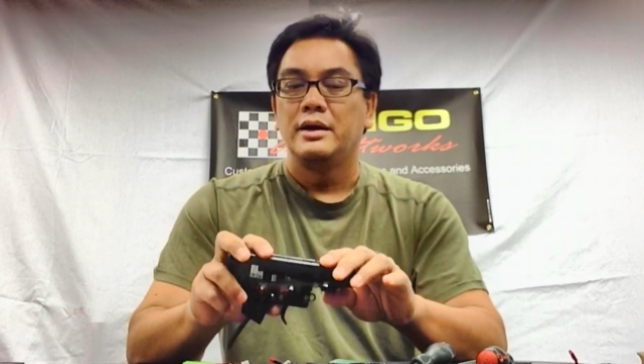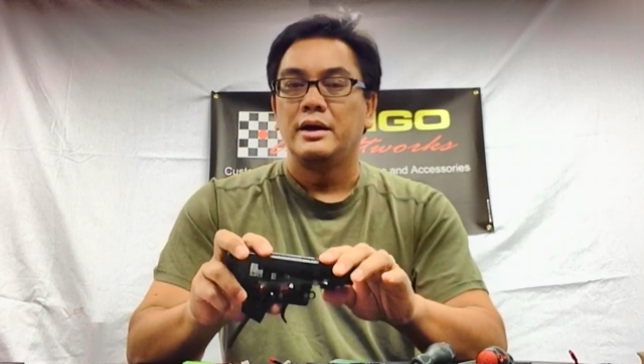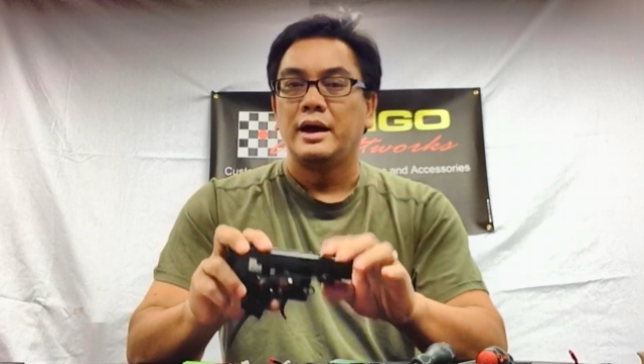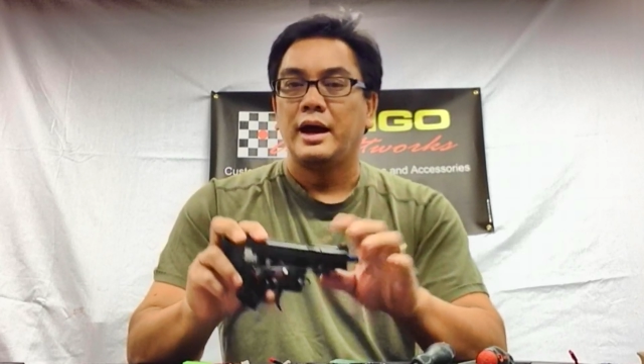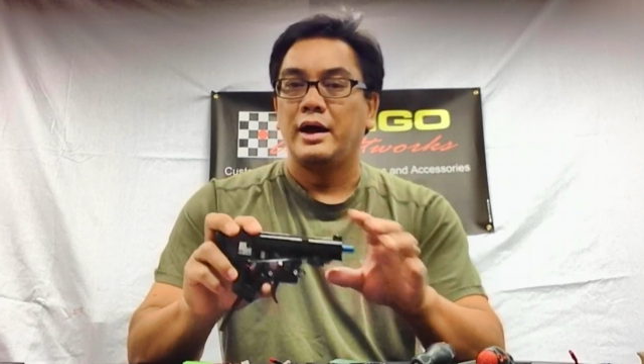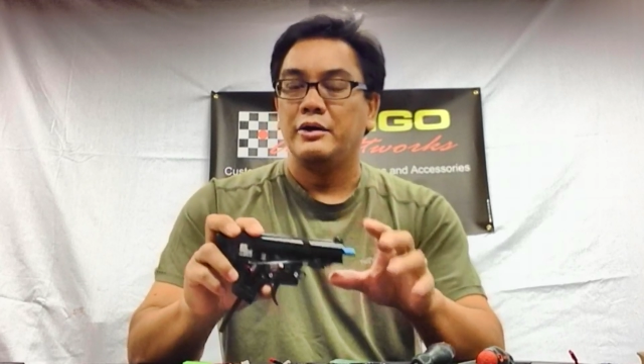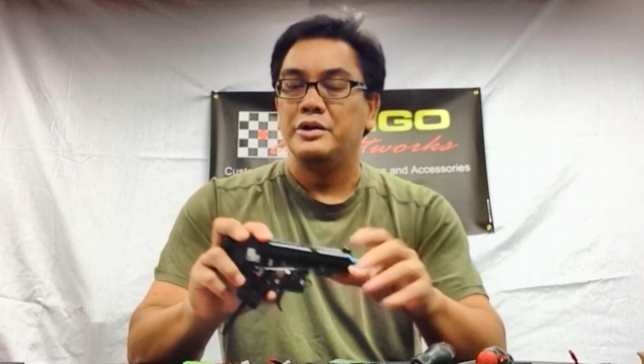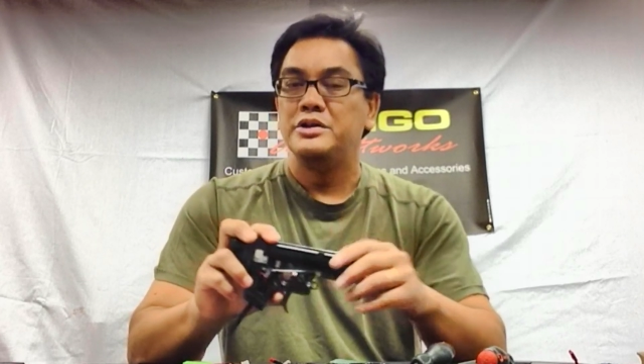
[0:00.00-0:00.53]

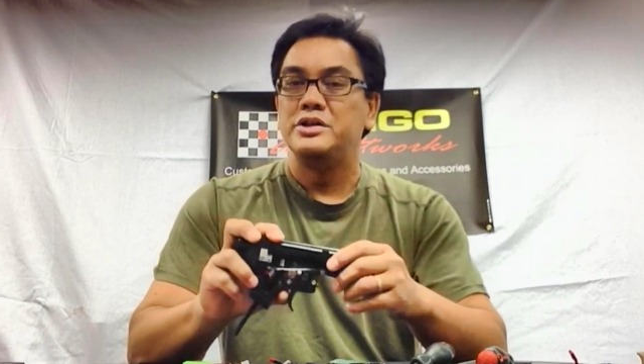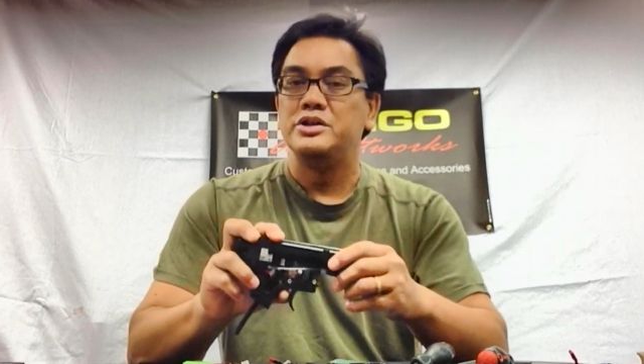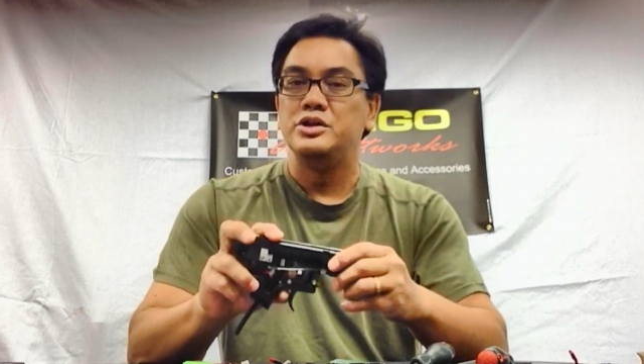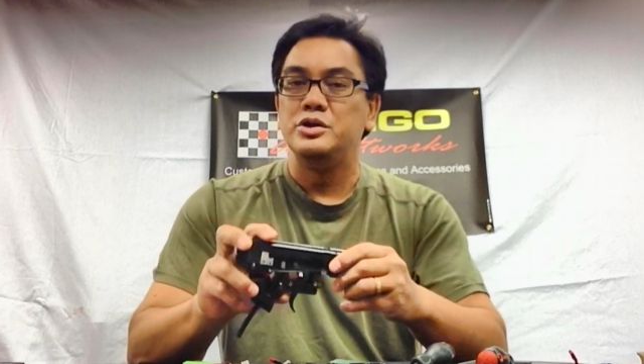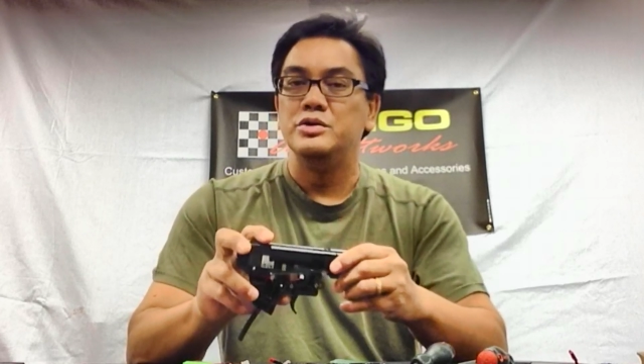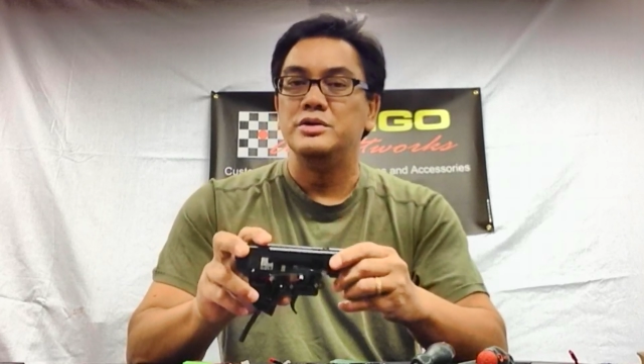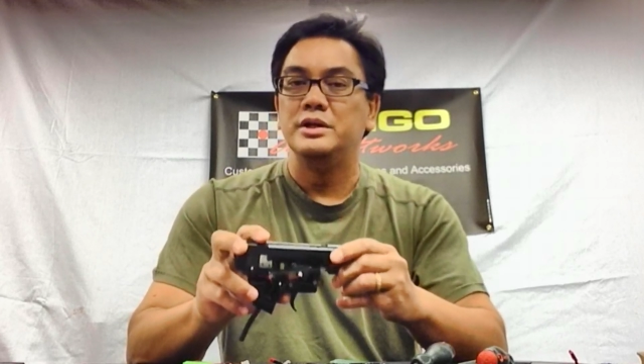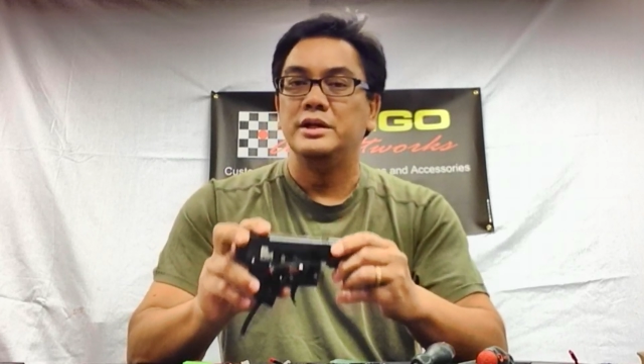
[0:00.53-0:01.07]
how this is
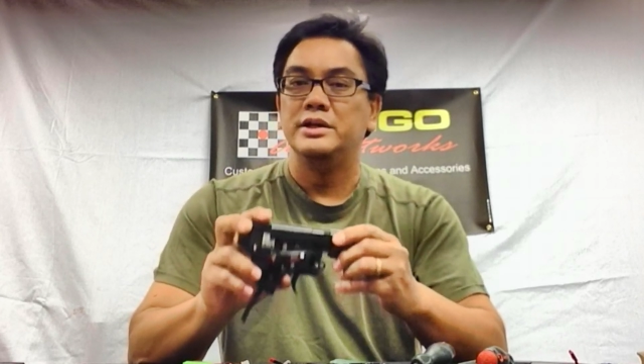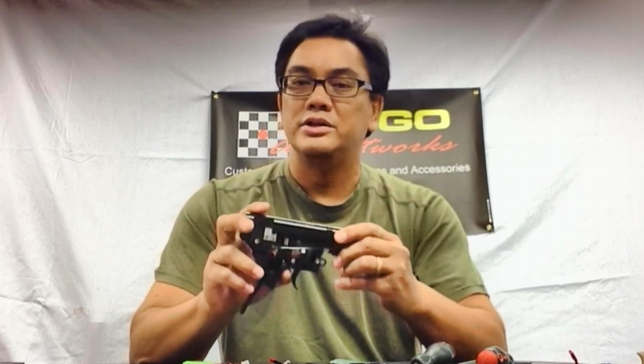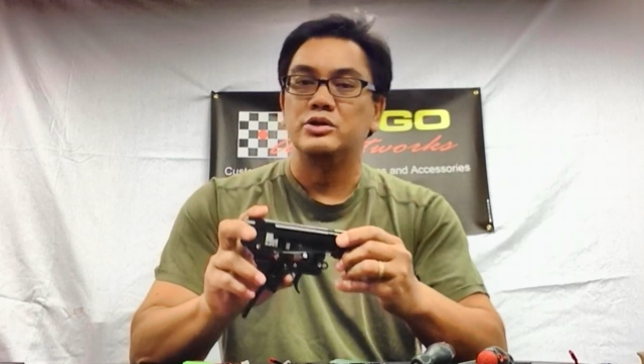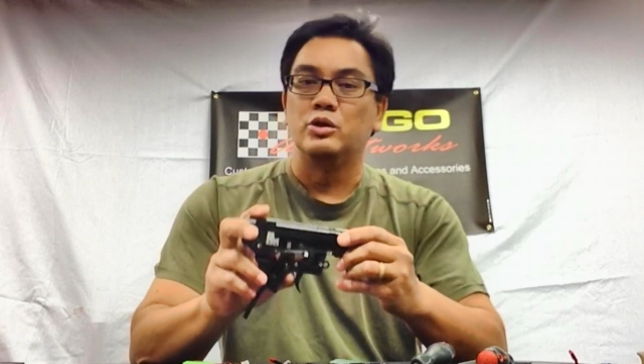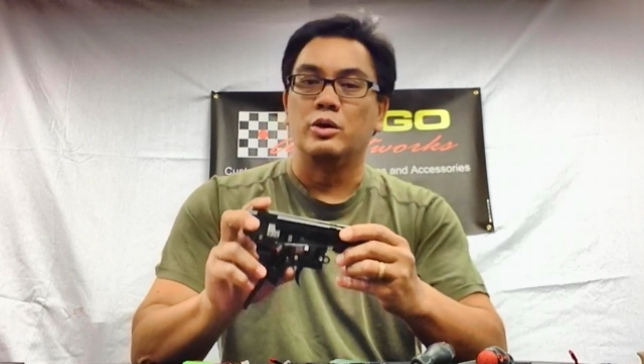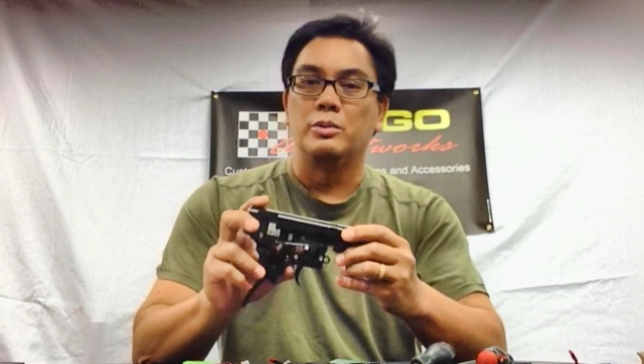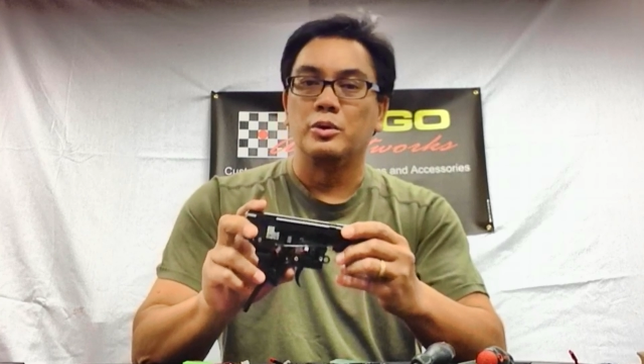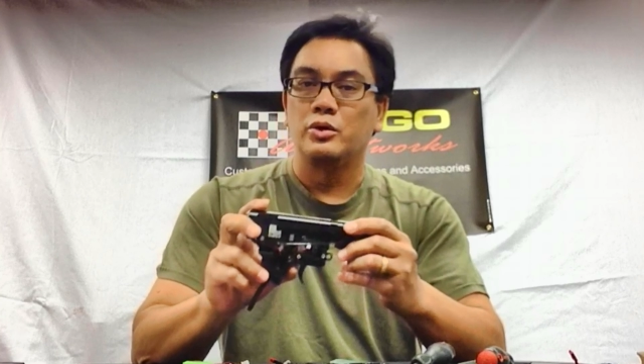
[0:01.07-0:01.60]
used in its
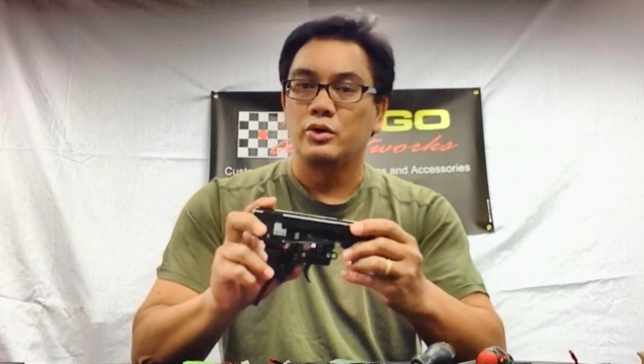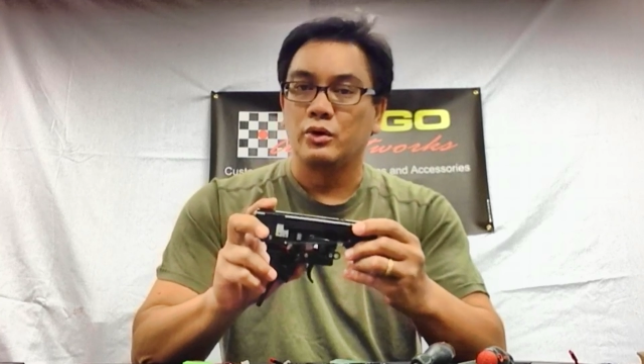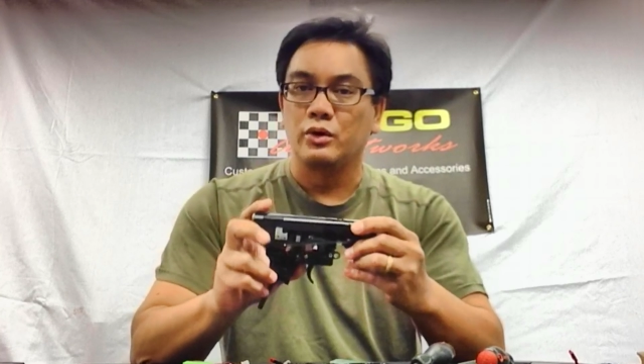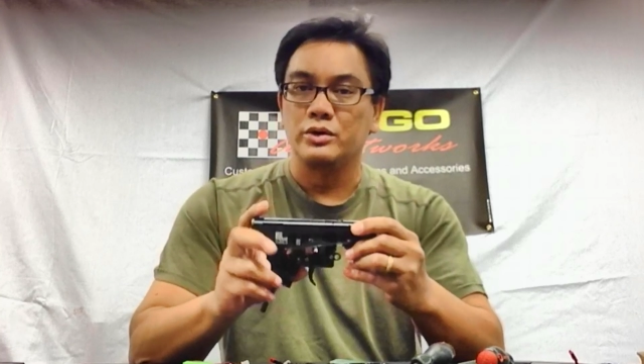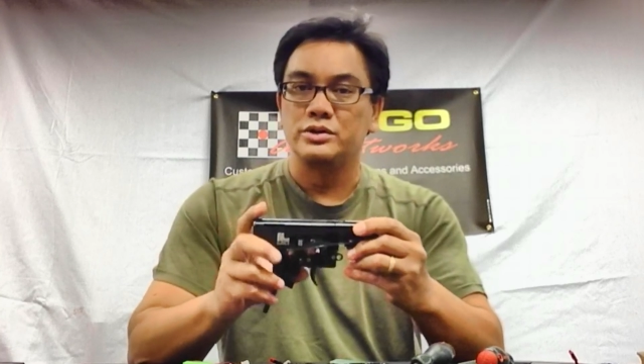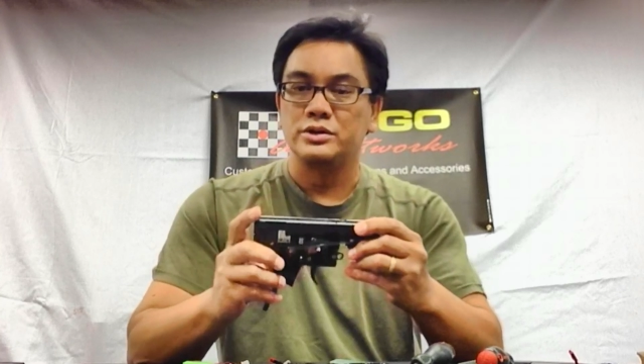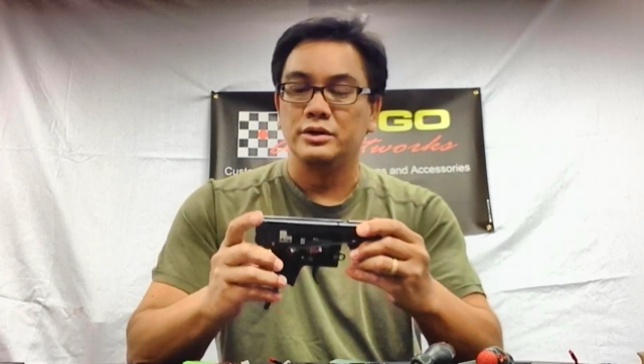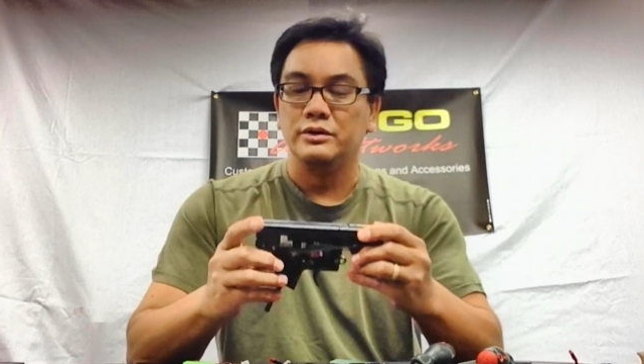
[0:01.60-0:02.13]
normal
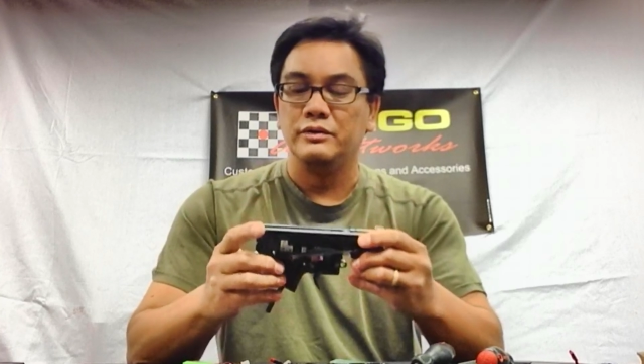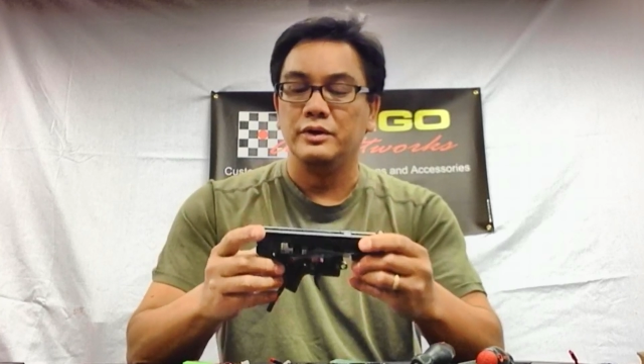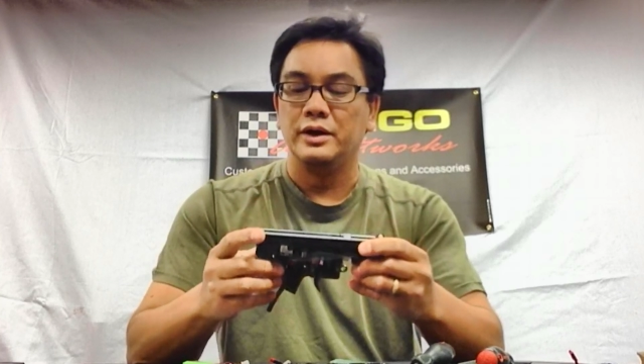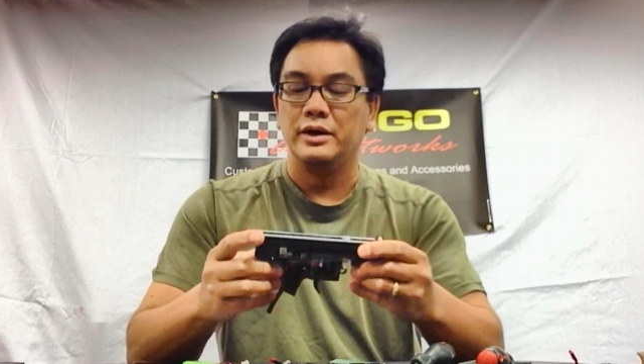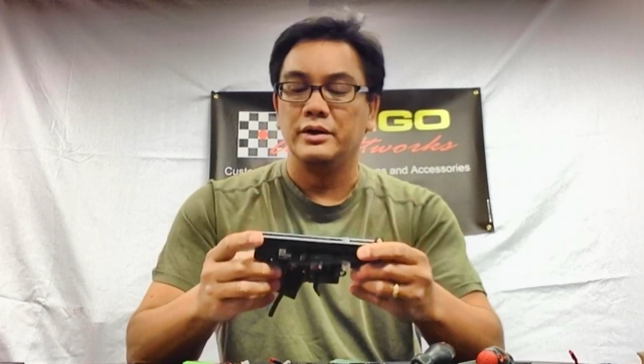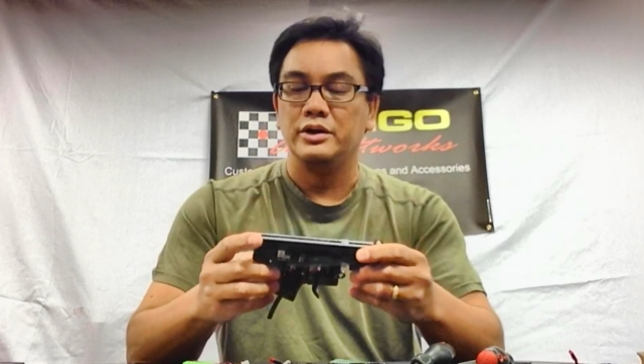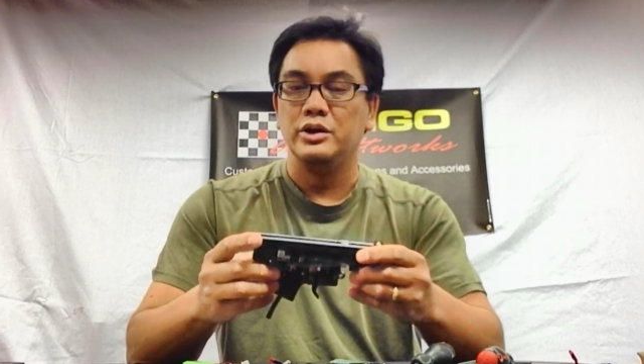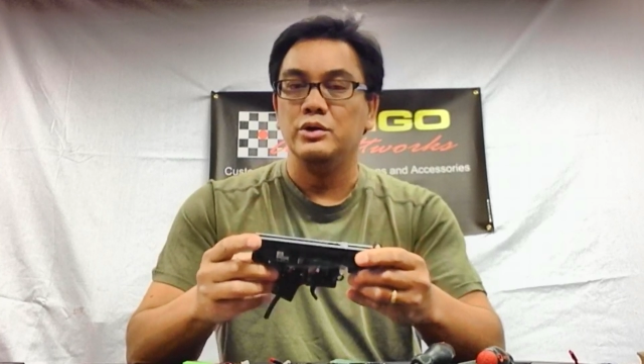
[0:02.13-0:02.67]
course
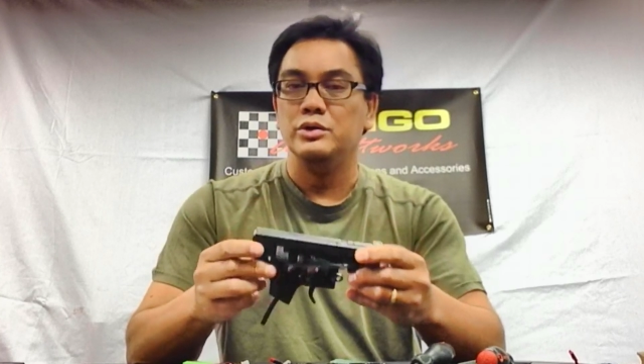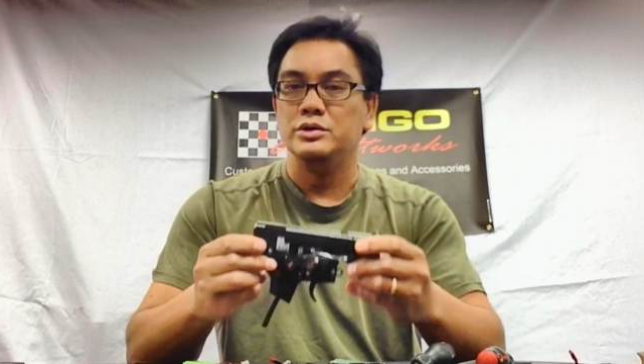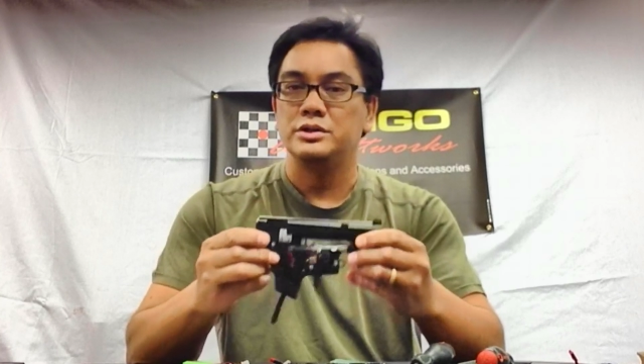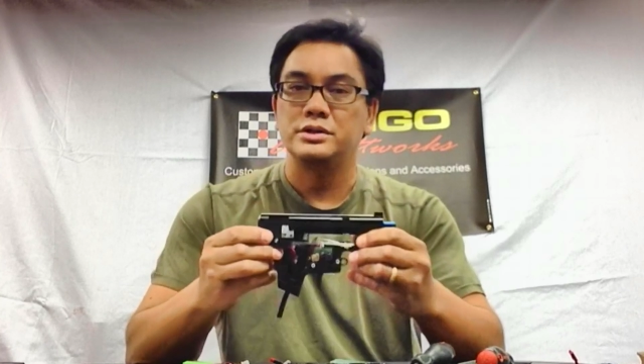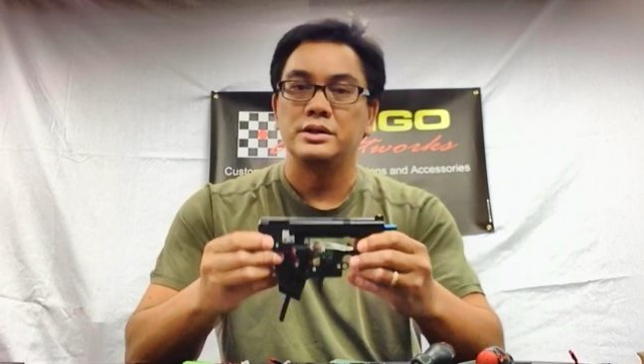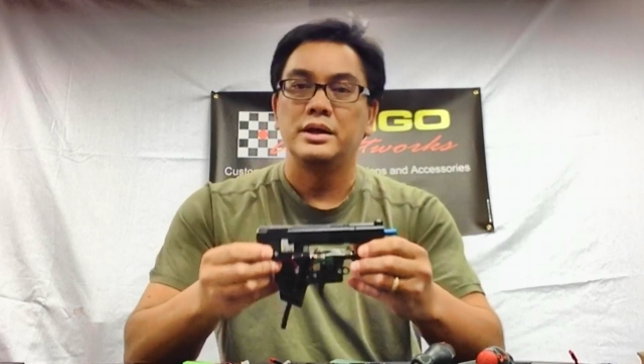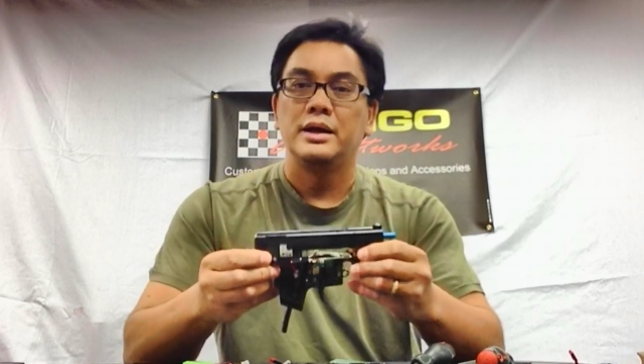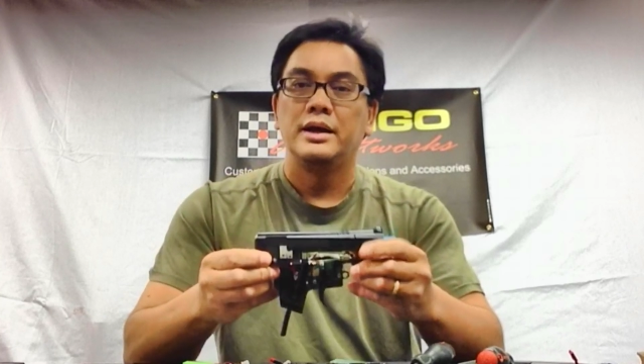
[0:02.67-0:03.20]
of use